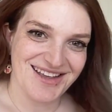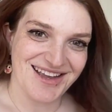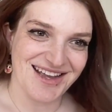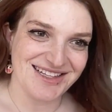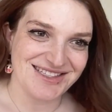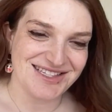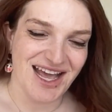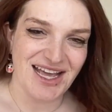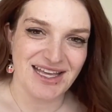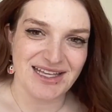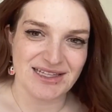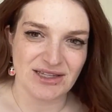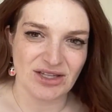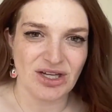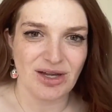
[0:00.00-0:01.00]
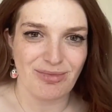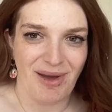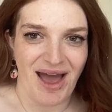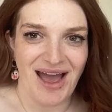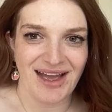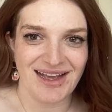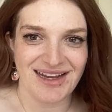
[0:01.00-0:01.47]
I can look
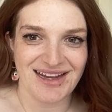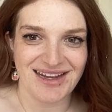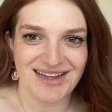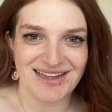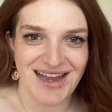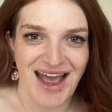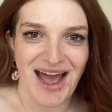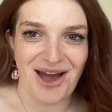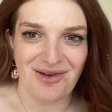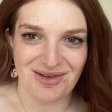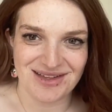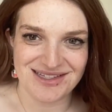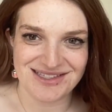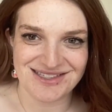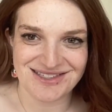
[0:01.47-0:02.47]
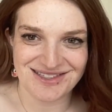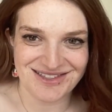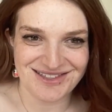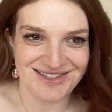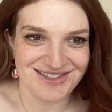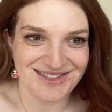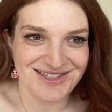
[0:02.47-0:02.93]
back now as
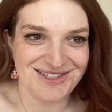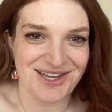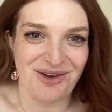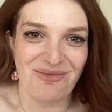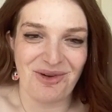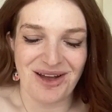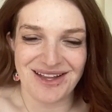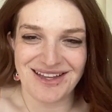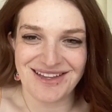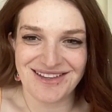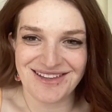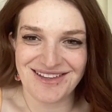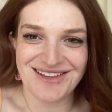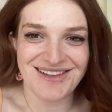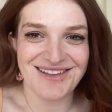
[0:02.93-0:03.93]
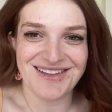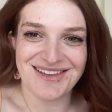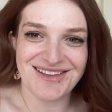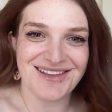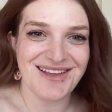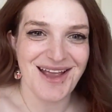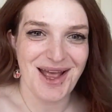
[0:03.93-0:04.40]
someone
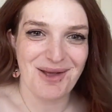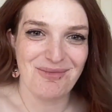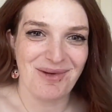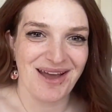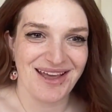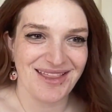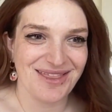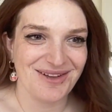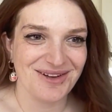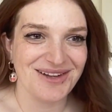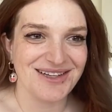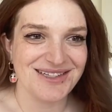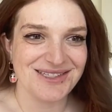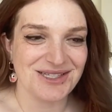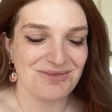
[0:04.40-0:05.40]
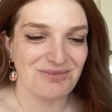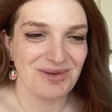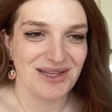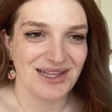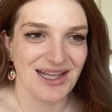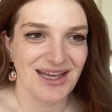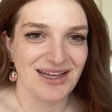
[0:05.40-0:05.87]
in my 30s and be
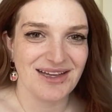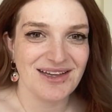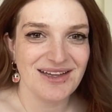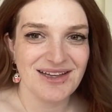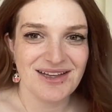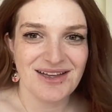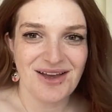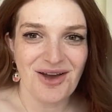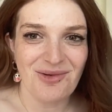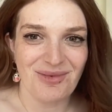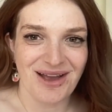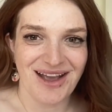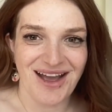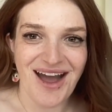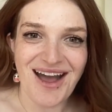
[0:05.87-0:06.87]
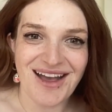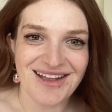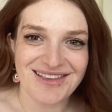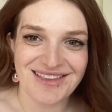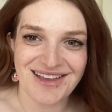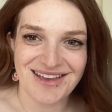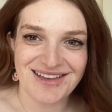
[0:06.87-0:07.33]
like, oh my God,
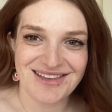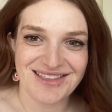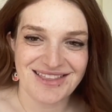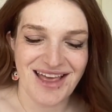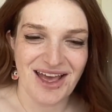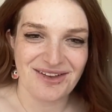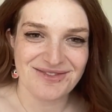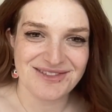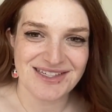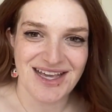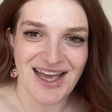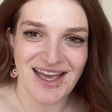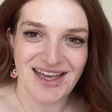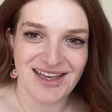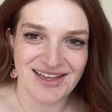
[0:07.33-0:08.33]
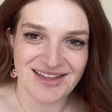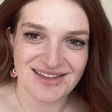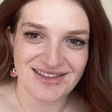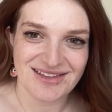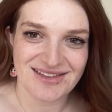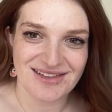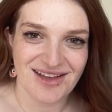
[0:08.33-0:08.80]
like the FDA
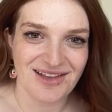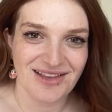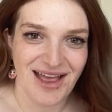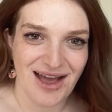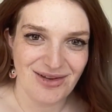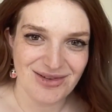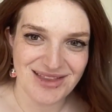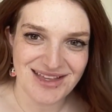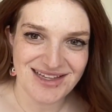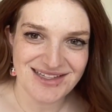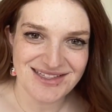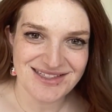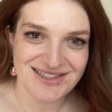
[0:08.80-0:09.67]
allowed this.